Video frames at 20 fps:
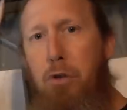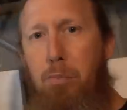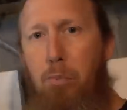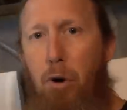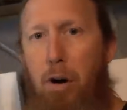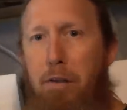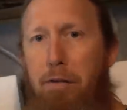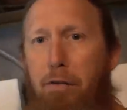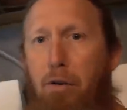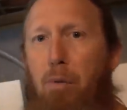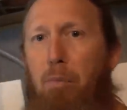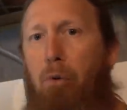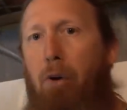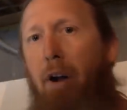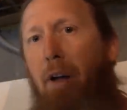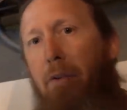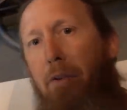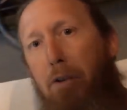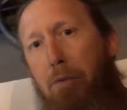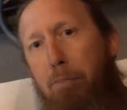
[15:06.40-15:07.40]
spray foam
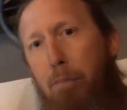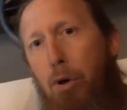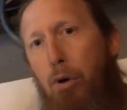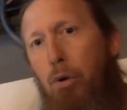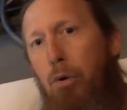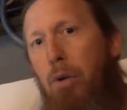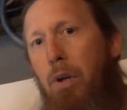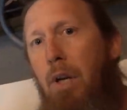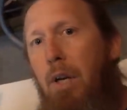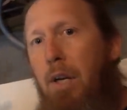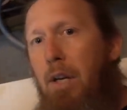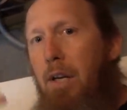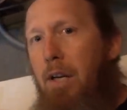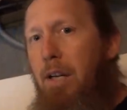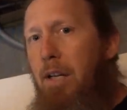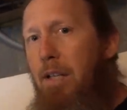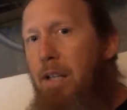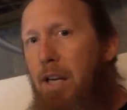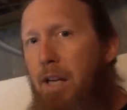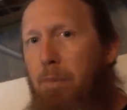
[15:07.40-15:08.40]
around this boot,
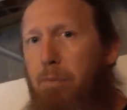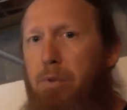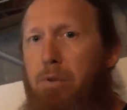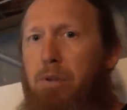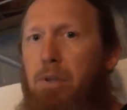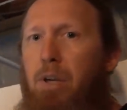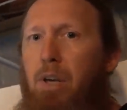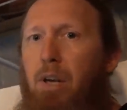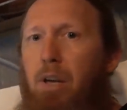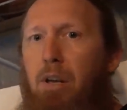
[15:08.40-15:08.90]
it keeps